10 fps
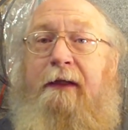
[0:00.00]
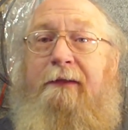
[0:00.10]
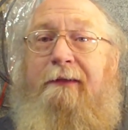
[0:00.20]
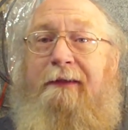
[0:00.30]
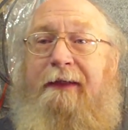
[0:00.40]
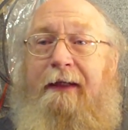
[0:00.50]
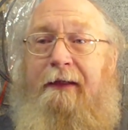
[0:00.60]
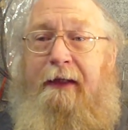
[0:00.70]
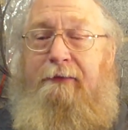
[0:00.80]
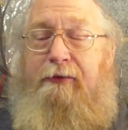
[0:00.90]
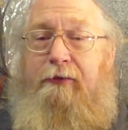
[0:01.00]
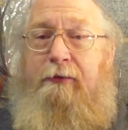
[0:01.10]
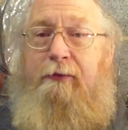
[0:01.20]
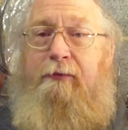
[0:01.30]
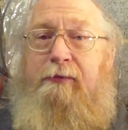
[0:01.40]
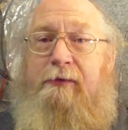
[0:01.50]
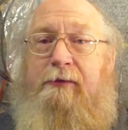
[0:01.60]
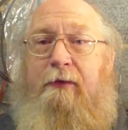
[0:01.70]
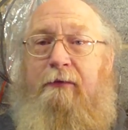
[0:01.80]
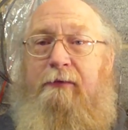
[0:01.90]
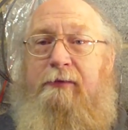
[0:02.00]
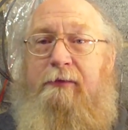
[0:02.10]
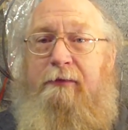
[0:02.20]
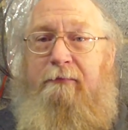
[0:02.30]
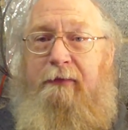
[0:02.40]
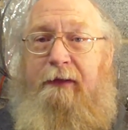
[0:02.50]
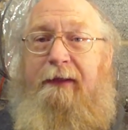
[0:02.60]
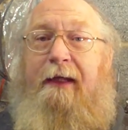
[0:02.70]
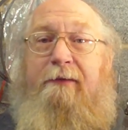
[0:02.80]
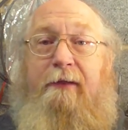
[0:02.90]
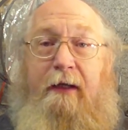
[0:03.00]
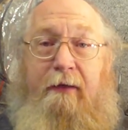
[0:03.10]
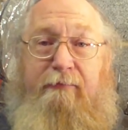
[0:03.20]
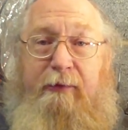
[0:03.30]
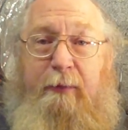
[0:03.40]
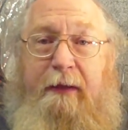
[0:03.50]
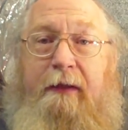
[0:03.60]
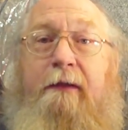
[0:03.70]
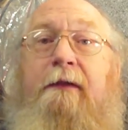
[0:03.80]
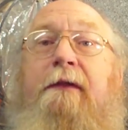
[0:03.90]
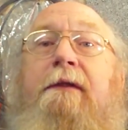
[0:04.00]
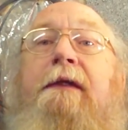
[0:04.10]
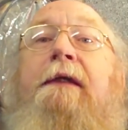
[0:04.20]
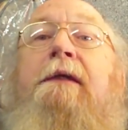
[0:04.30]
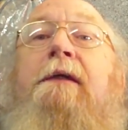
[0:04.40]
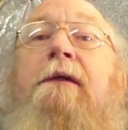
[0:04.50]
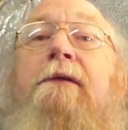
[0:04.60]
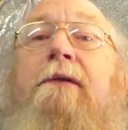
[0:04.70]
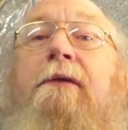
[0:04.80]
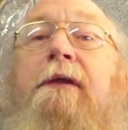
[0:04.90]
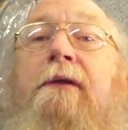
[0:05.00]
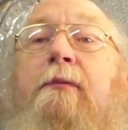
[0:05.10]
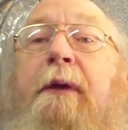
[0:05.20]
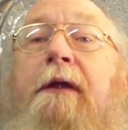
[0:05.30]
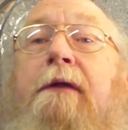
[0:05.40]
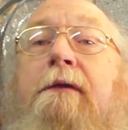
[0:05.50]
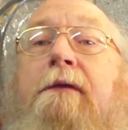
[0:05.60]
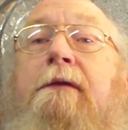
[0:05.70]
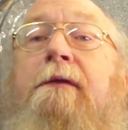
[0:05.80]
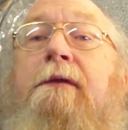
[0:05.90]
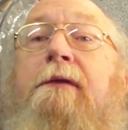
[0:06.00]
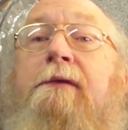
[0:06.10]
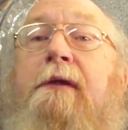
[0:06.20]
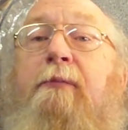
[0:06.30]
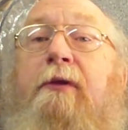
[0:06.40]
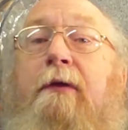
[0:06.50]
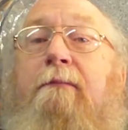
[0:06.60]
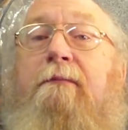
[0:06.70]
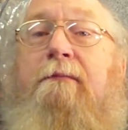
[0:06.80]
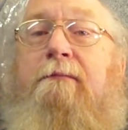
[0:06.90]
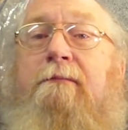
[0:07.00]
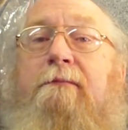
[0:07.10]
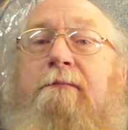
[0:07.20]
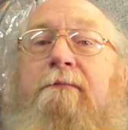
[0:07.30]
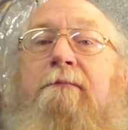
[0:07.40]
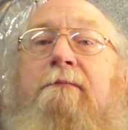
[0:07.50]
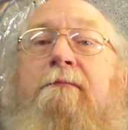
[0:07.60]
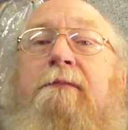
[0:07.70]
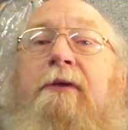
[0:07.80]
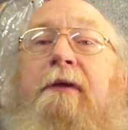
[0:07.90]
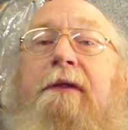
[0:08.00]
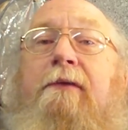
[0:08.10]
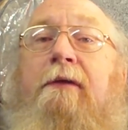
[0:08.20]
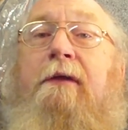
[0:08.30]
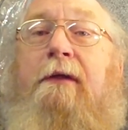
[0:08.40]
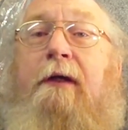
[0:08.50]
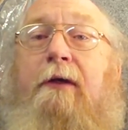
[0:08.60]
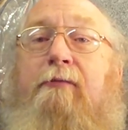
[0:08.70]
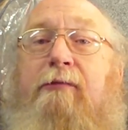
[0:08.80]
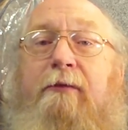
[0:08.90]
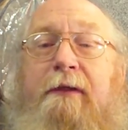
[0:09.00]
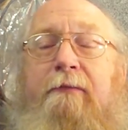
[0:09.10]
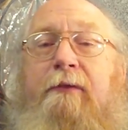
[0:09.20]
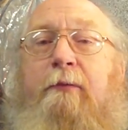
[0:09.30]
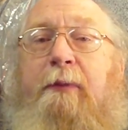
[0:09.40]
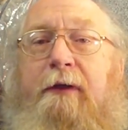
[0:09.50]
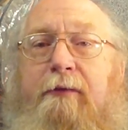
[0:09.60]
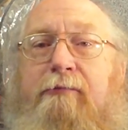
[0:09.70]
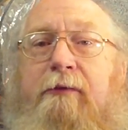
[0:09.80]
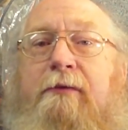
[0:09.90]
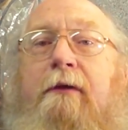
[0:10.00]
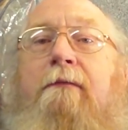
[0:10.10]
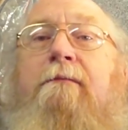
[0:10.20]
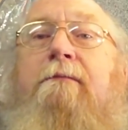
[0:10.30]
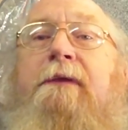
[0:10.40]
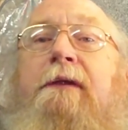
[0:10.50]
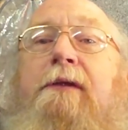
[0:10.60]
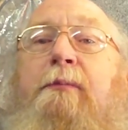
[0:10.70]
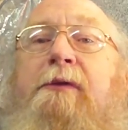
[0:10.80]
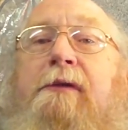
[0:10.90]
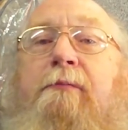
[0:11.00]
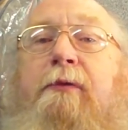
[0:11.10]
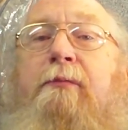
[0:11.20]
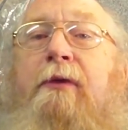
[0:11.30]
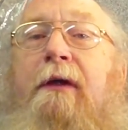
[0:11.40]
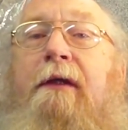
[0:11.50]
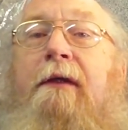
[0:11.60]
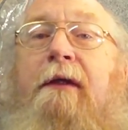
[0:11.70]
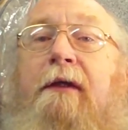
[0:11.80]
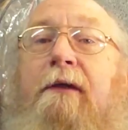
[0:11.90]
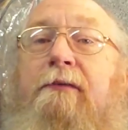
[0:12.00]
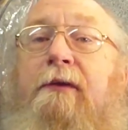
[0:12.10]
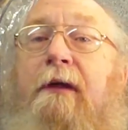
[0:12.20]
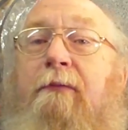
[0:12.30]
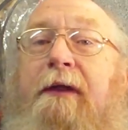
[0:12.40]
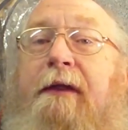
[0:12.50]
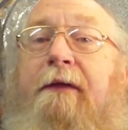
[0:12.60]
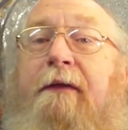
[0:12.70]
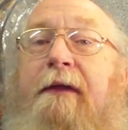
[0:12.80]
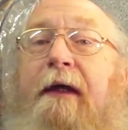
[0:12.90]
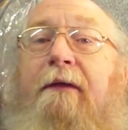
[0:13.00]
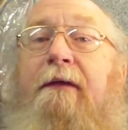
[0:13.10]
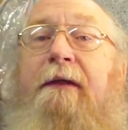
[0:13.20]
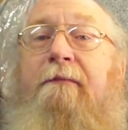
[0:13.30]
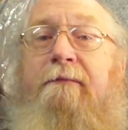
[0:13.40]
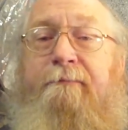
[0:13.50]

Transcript: it's going to get down your shoes, your socks, it gets everywhere. Yeah, so you need to be zipped up tight. Overalls, I haven't got my overalls on, but you need to be zipped up tight, because you don't want anything down there,